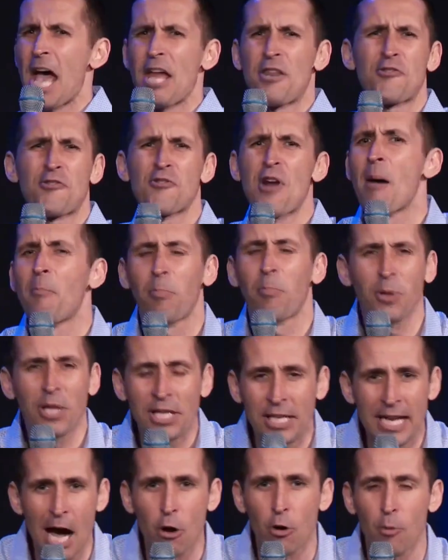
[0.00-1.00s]

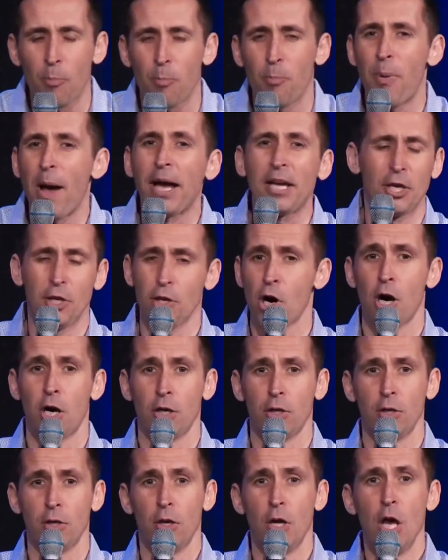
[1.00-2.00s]
trampoline in our
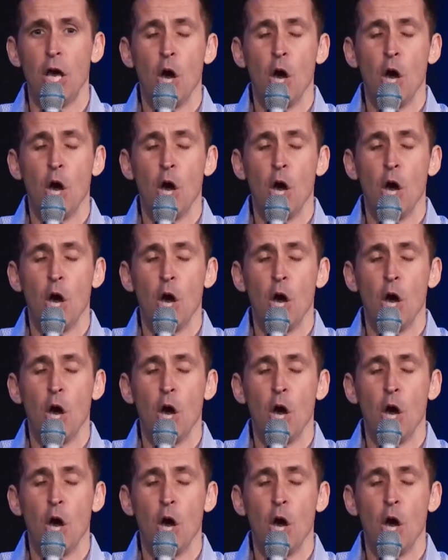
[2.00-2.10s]
backyard.